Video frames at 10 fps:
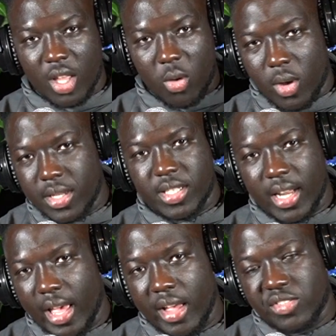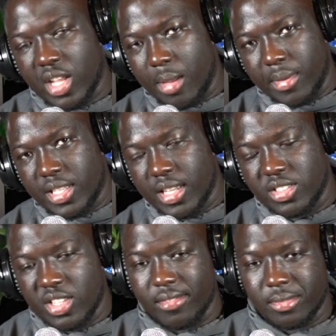went into the halftime at
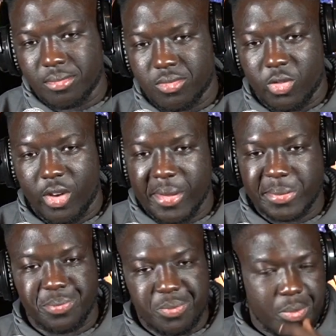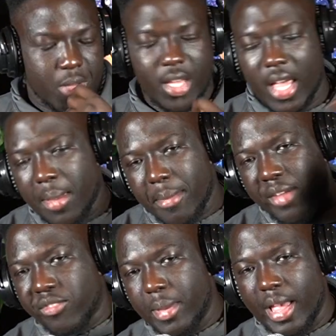10-7, right? They came
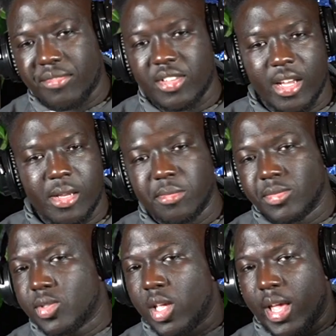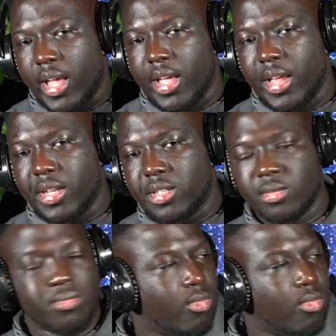back from halftime, and